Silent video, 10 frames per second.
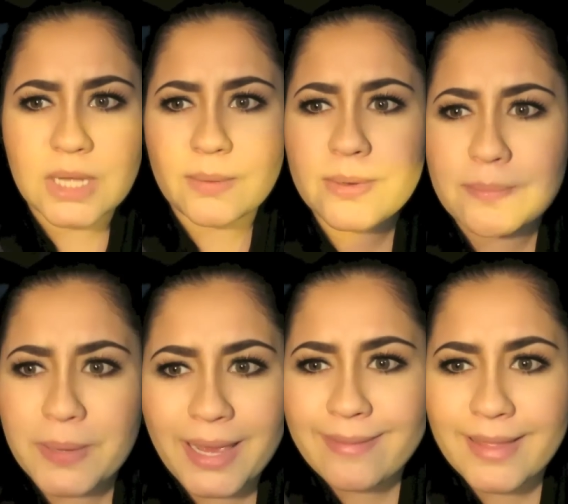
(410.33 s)
I would have
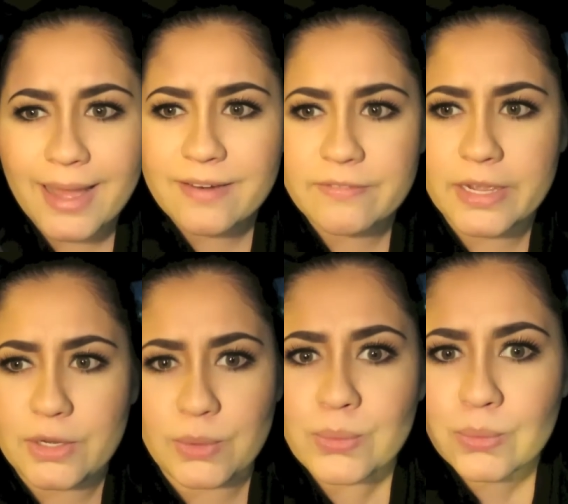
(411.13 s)
paid that if I
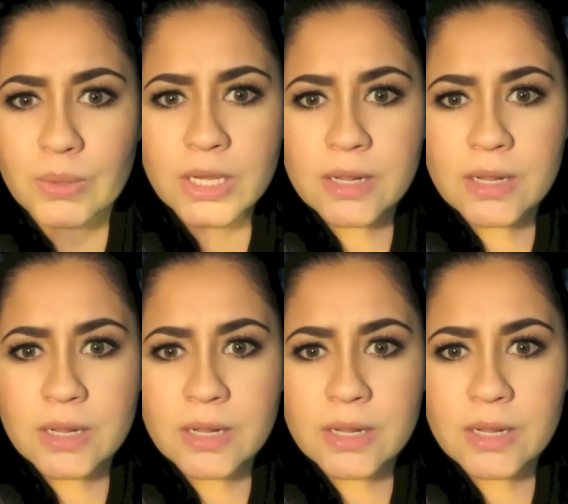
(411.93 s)
knew,